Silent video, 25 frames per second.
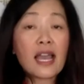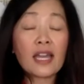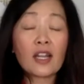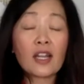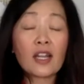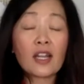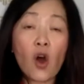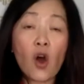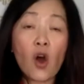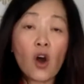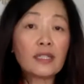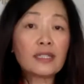
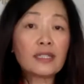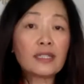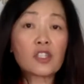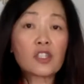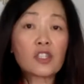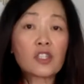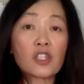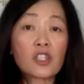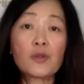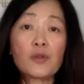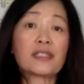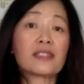and all
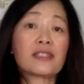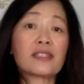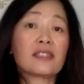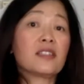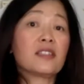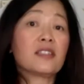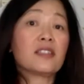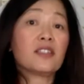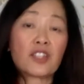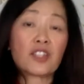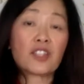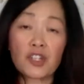it's doing is
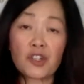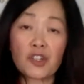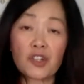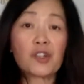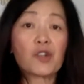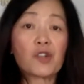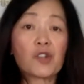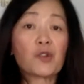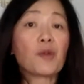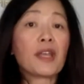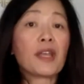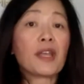
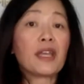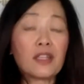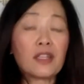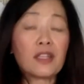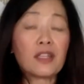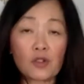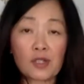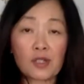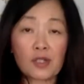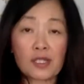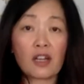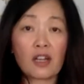
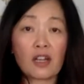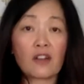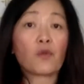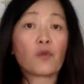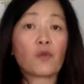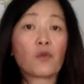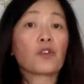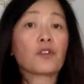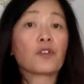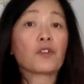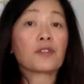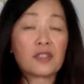deteriorating your
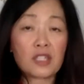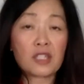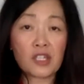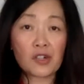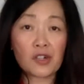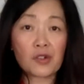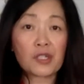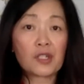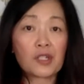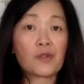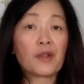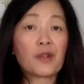self-worth,
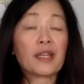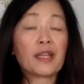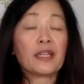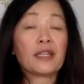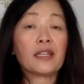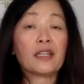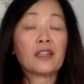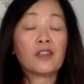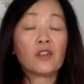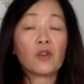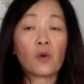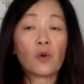
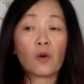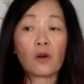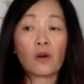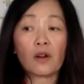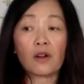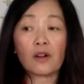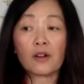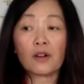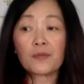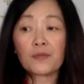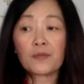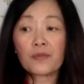deteriorating
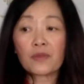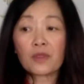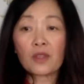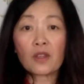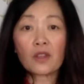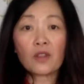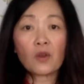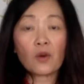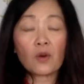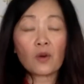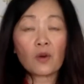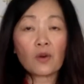your
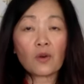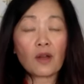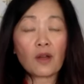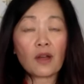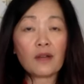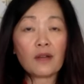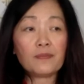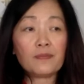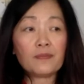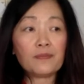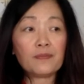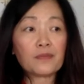
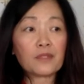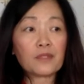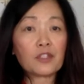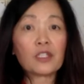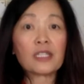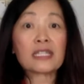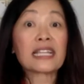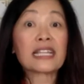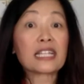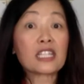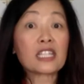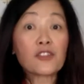
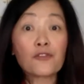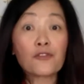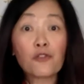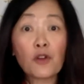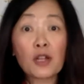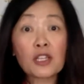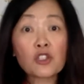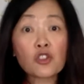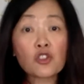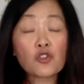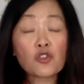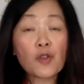it gets
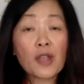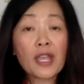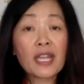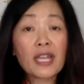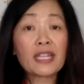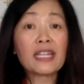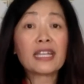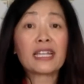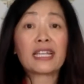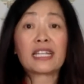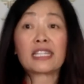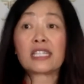
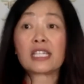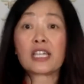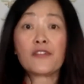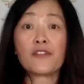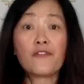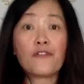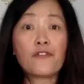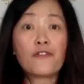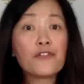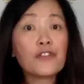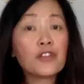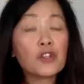frustrating, it gets
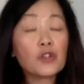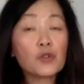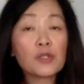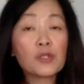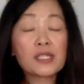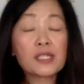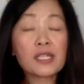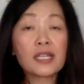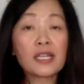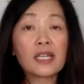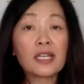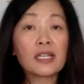
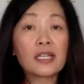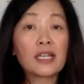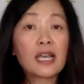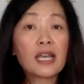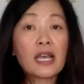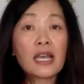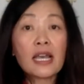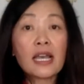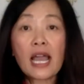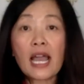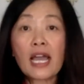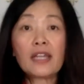confusing,
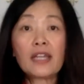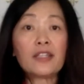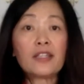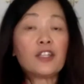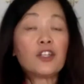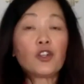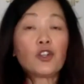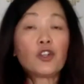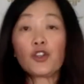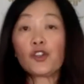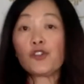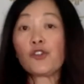and
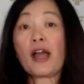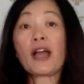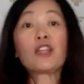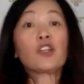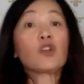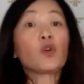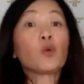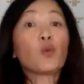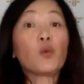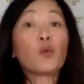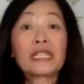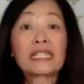you're at
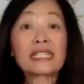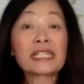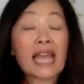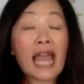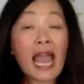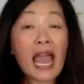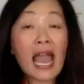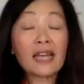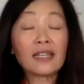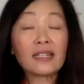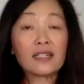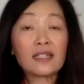your wit's
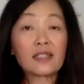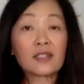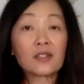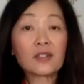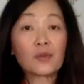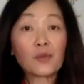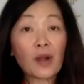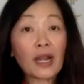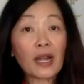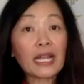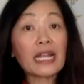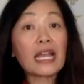end,
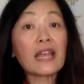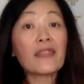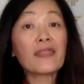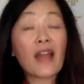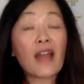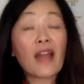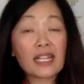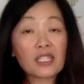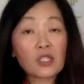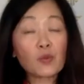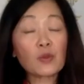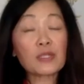right? And
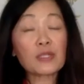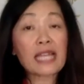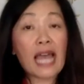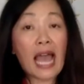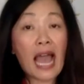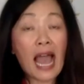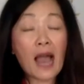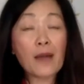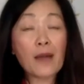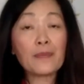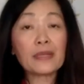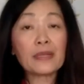that's what's
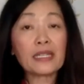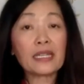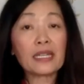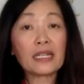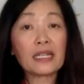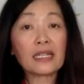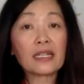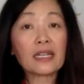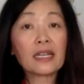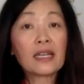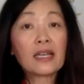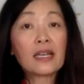
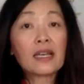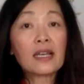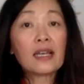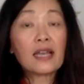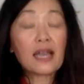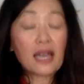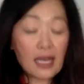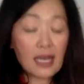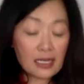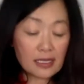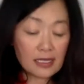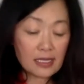happening.
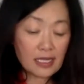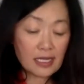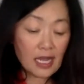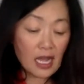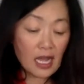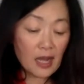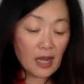And